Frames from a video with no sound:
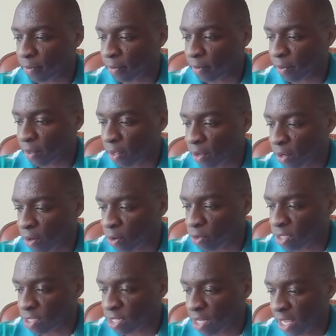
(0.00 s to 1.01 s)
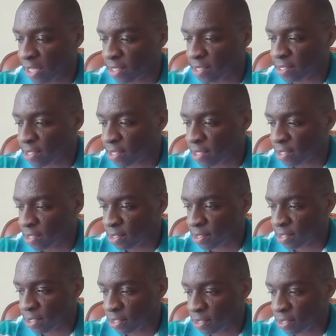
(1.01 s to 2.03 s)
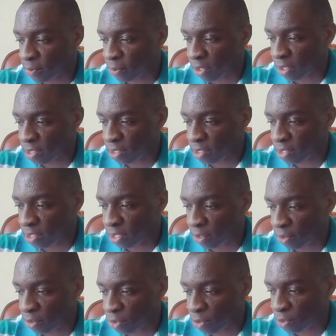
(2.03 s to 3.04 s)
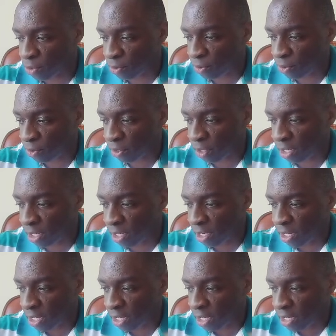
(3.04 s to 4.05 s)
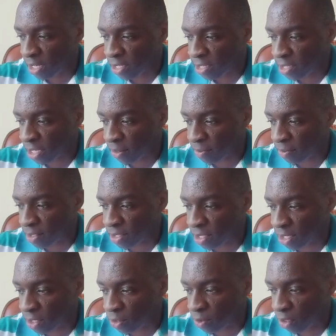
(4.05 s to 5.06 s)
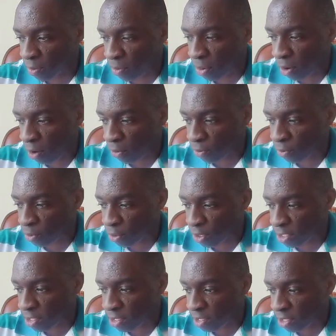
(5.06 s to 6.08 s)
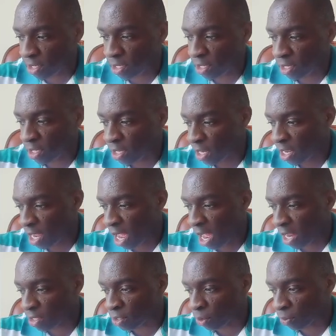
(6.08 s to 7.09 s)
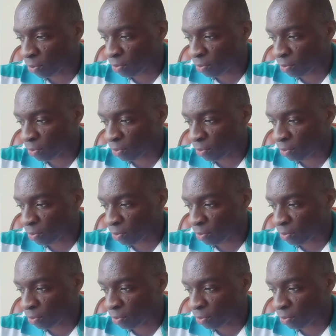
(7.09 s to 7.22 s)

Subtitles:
contains 6.023 times 10 to the power of 23 atoms.